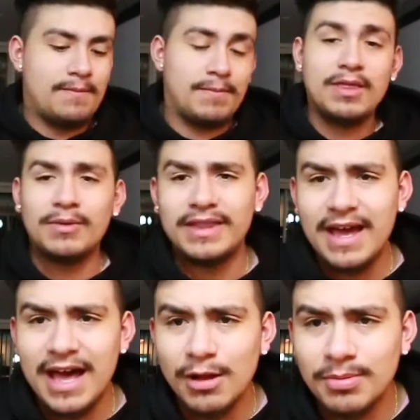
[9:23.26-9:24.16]
By the way,
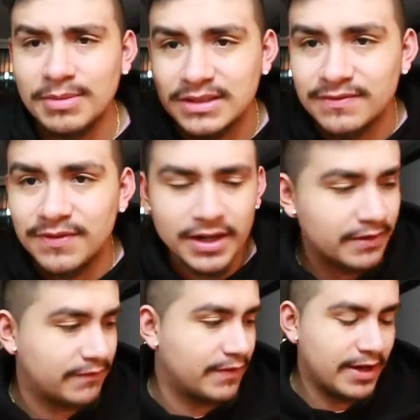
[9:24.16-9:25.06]
that album is
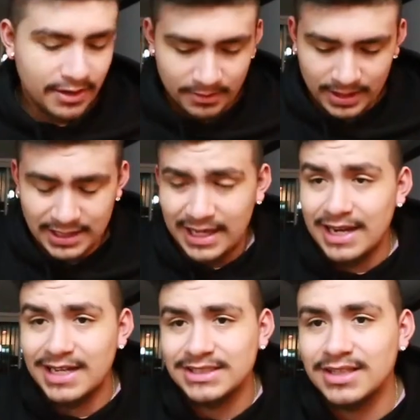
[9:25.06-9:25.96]
fucking fire. I
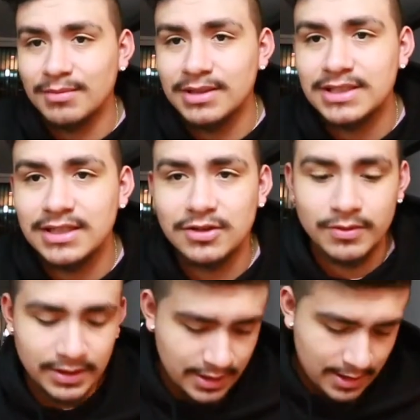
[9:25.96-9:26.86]
cannot stop listening to
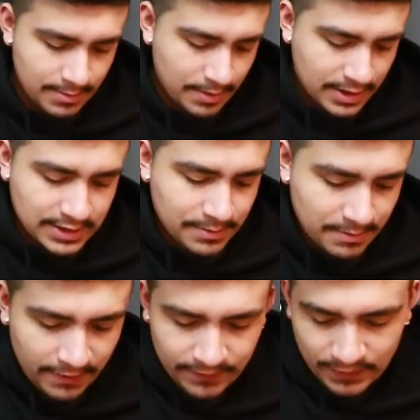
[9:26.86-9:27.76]
it. Maybe because I'm in
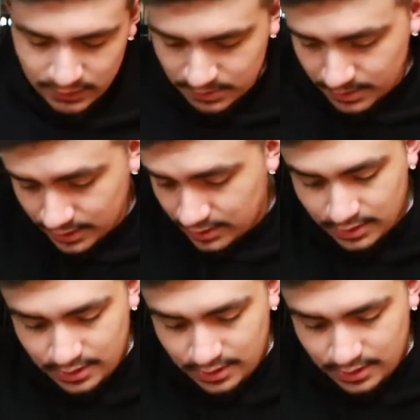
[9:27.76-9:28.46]
my feels, but